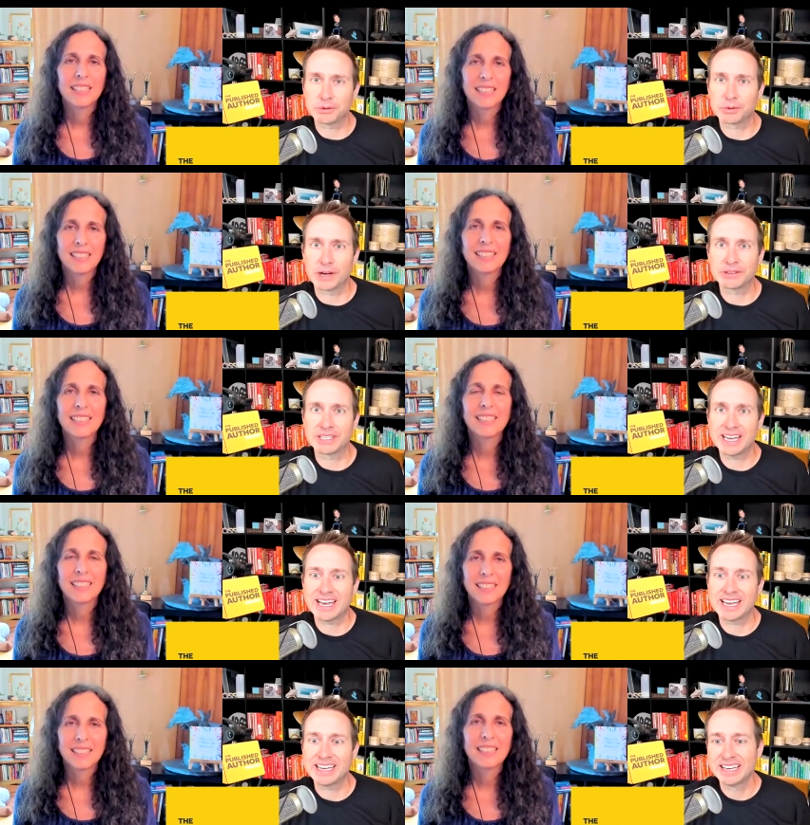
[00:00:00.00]
Speaker 1: throughout the
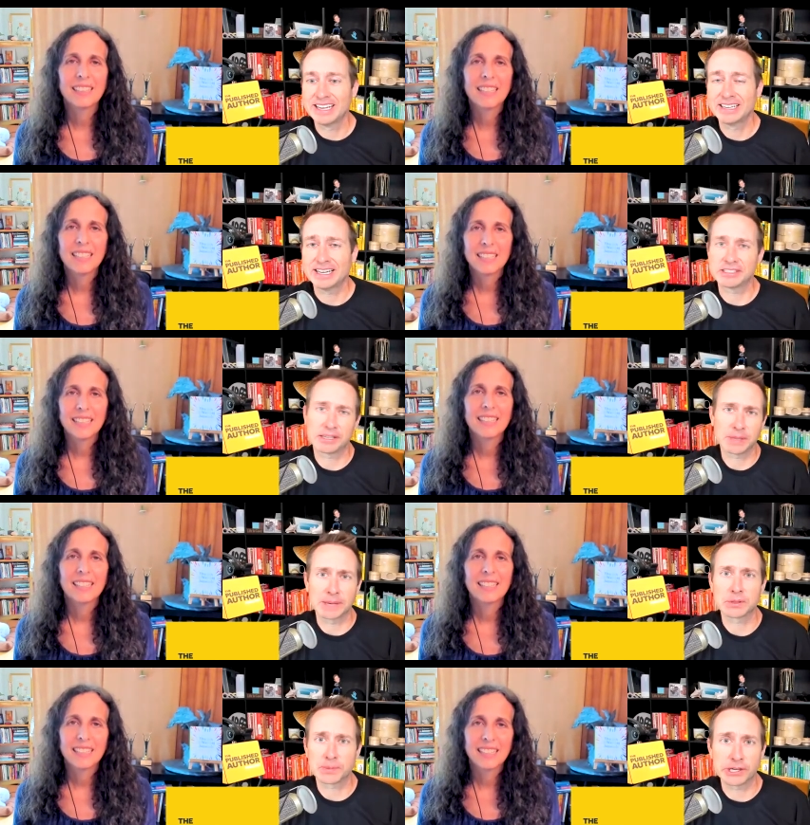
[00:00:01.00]
day and
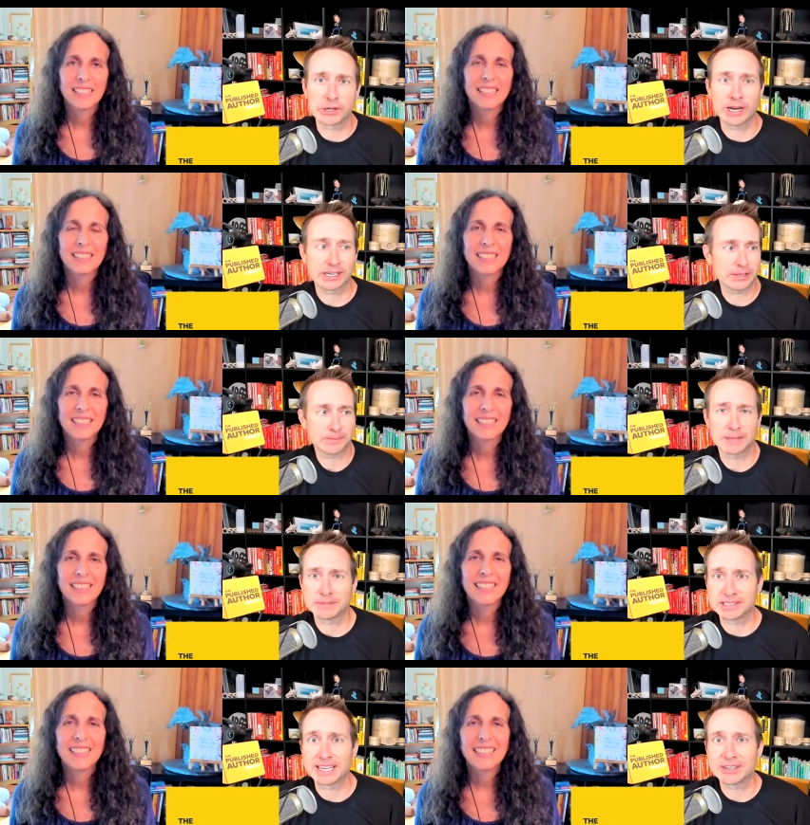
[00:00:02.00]
sometimes pretty quick.
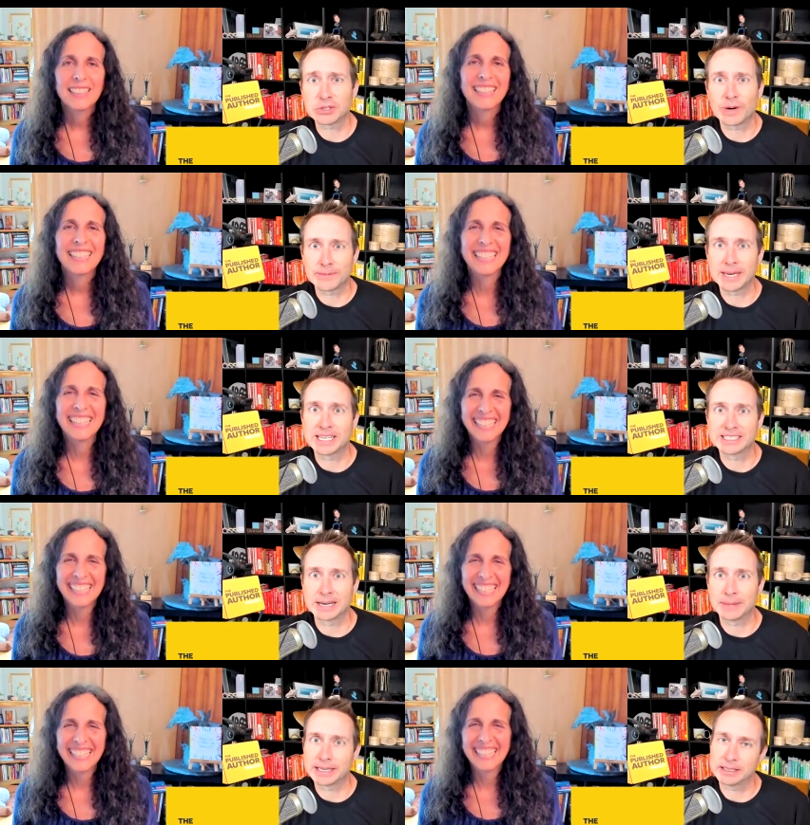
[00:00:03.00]
Sometimes it's like 20
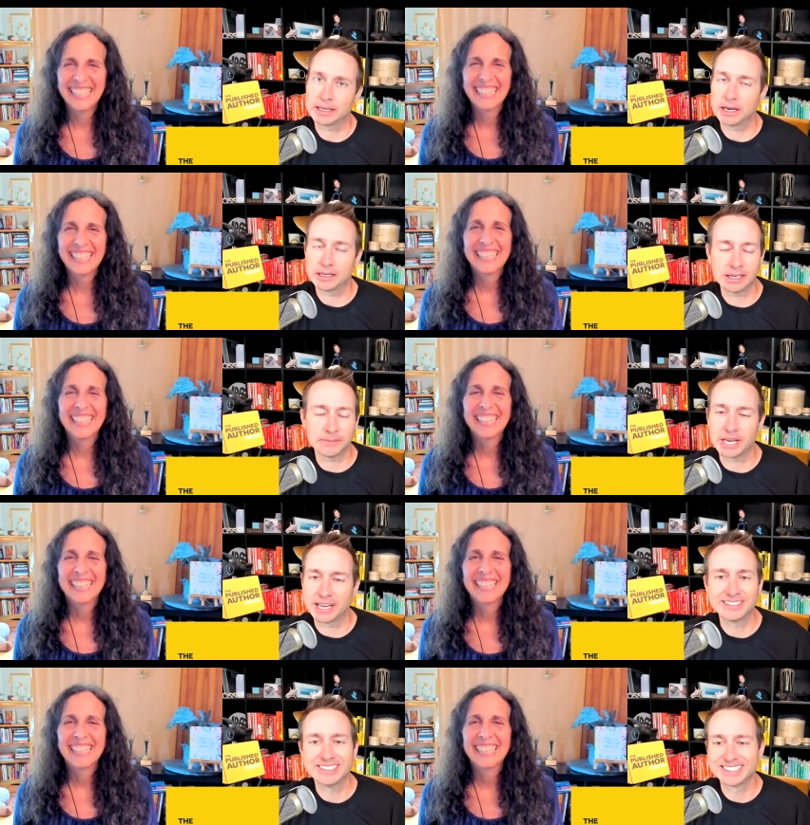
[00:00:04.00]
minutes. I'm like, ah, I'm
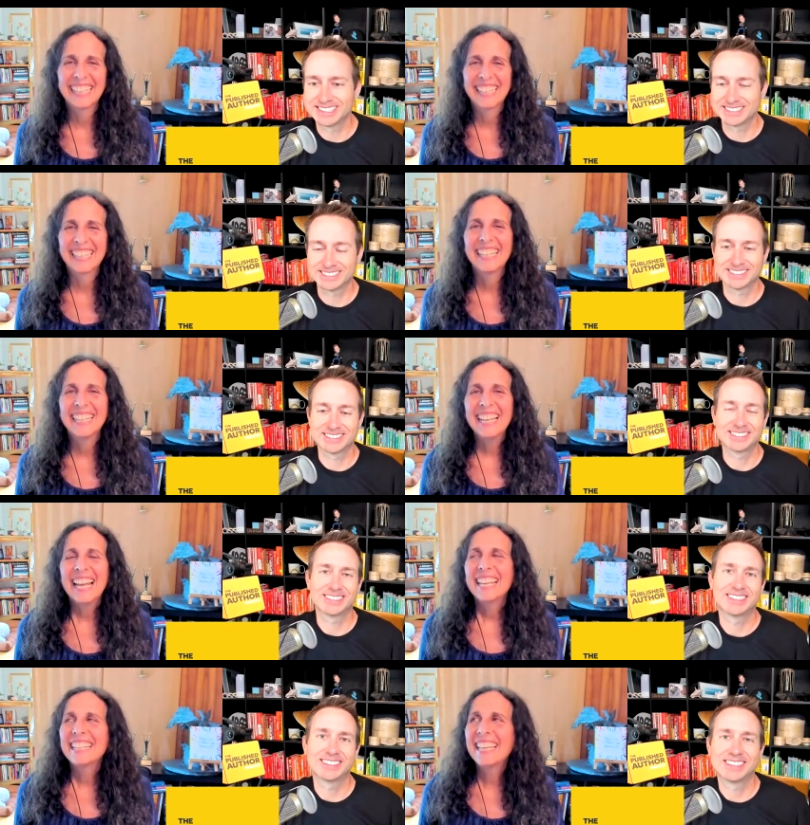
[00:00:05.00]
done.
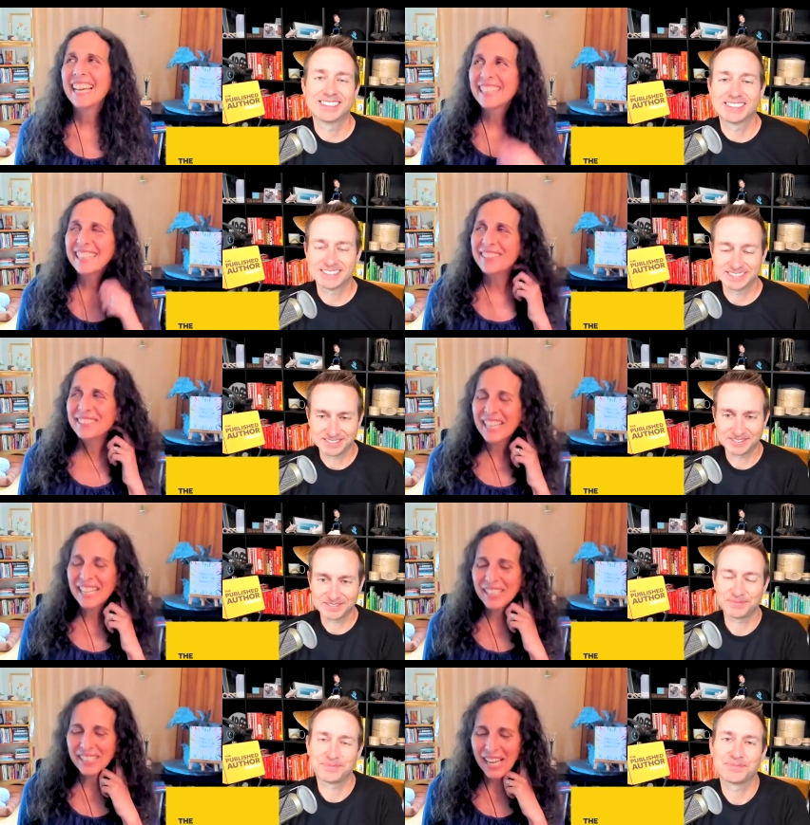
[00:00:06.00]
Speaker 2: Yeah. There's,
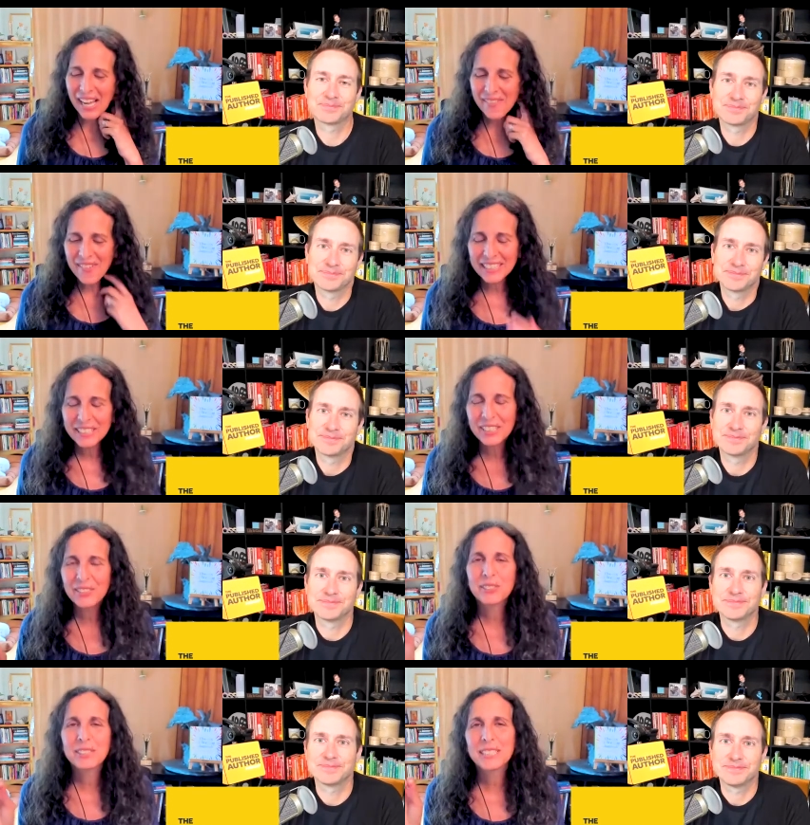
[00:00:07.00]
I find
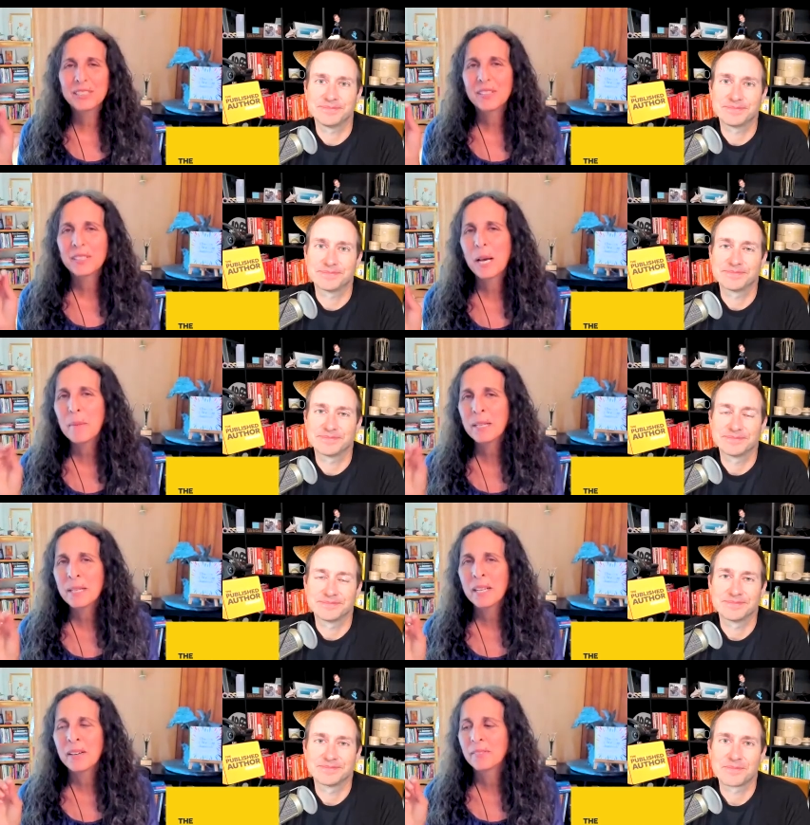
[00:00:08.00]
too, there's this
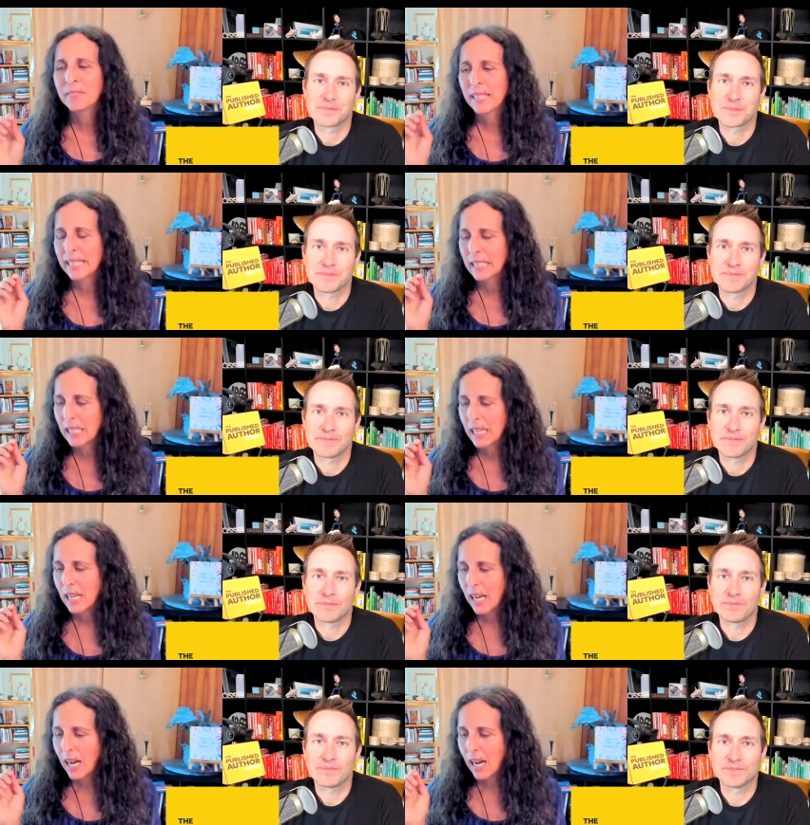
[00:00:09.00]
phenomenon of like,
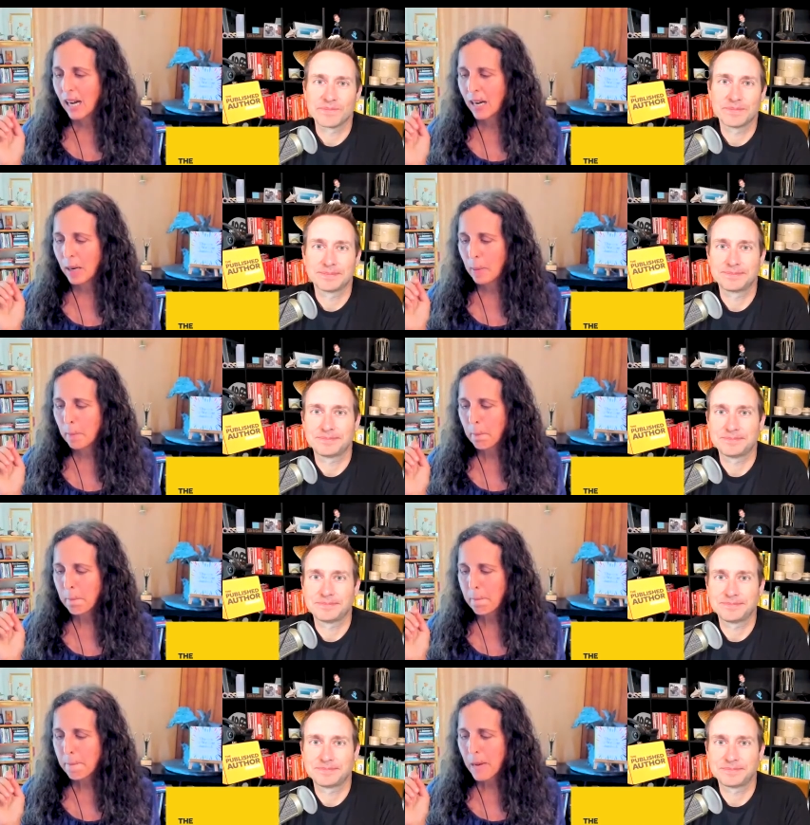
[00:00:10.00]
um,
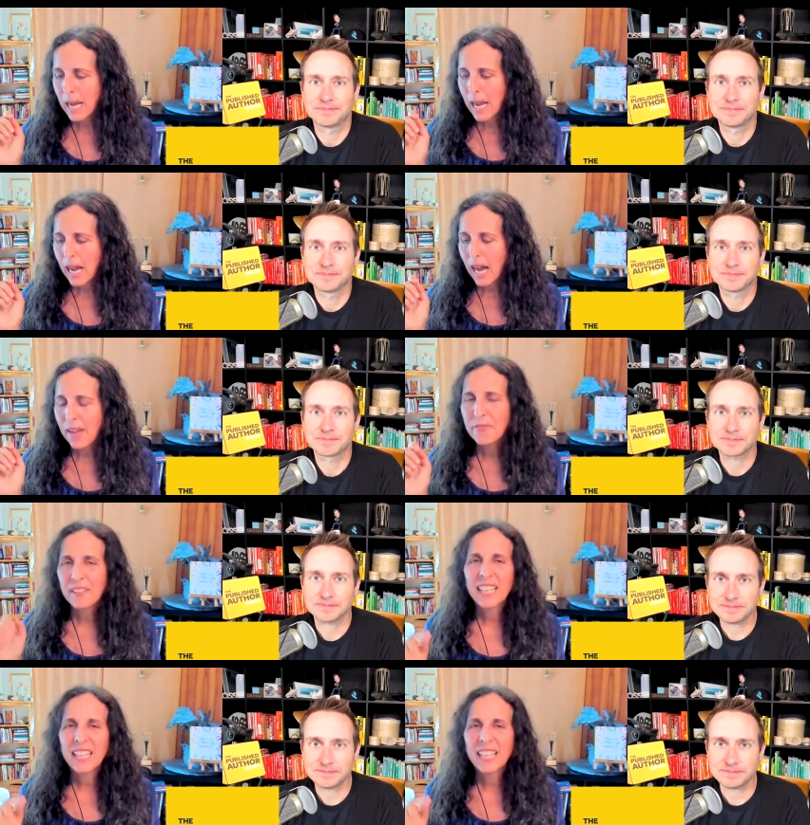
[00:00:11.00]
I feel